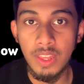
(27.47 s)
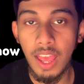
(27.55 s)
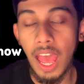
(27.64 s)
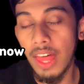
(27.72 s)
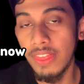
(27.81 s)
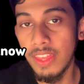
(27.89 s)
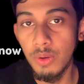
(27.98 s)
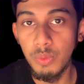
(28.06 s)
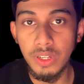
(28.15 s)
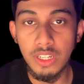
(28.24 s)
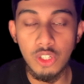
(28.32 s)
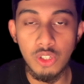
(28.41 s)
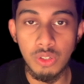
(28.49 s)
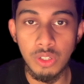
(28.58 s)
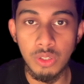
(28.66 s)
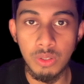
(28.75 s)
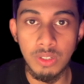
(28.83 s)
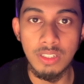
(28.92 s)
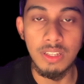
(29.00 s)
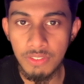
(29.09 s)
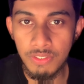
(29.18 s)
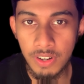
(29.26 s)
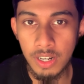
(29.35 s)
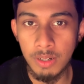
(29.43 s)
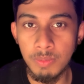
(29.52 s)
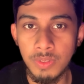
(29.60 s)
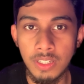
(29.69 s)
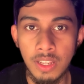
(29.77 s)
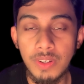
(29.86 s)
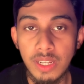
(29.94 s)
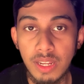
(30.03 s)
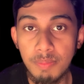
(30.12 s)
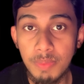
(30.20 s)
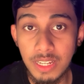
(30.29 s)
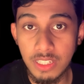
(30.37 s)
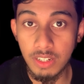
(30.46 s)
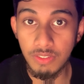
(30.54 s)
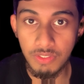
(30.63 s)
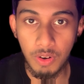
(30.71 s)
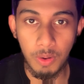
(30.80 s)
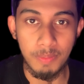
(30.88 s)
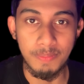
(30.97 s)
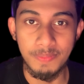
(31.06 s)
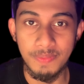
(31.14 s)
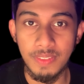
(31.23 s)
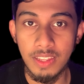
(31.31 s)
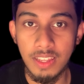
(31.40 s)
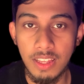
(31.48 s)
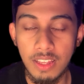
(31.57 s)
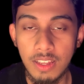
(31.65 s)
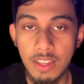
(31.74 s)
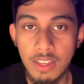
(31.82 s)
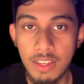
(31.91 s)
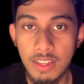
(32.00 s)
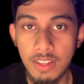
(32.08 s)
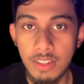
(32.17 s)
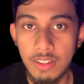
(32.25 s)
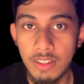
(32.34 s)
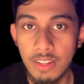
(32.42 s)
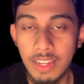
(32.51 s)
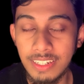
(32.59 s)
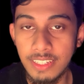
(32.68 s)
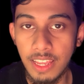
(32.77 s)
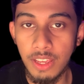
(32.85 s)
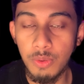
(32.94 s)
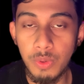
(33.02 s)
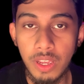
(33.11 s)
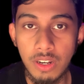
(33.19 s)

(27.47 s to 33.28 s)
And then we need to use verbs in a present form. Let's say we are